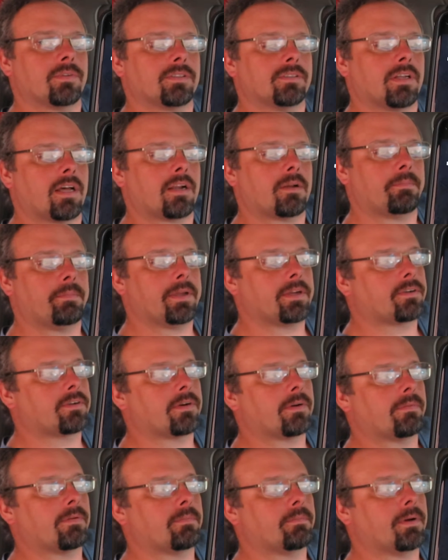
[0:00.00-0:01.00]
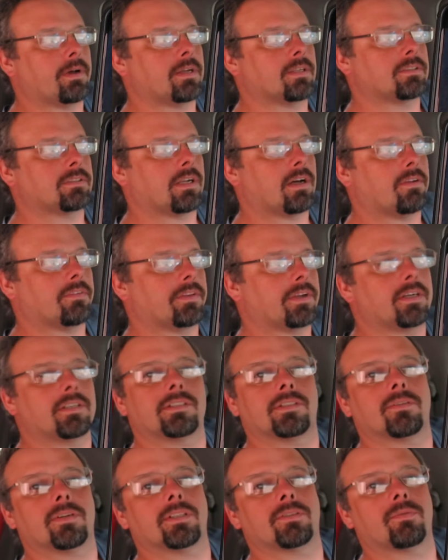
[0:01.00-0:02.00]
was not a picture of a bus on
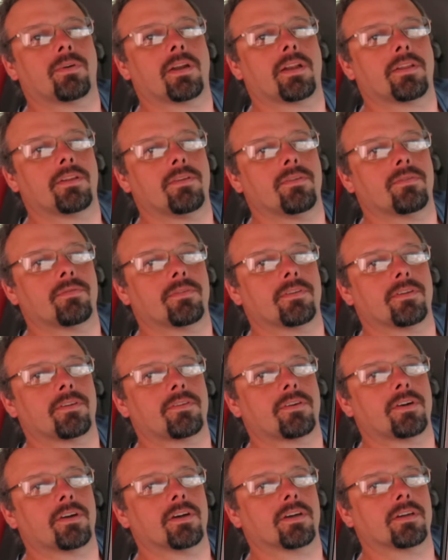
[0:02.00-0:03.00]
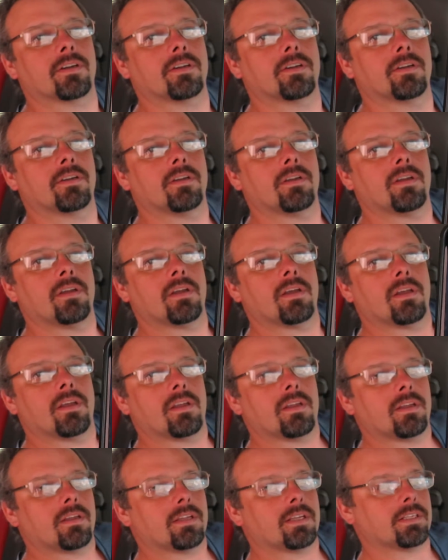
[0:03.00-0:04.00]
there, so that's what I used with the truck.
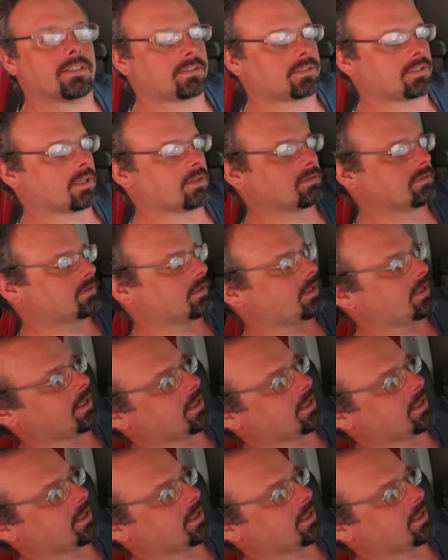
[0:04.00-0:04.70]
It shows that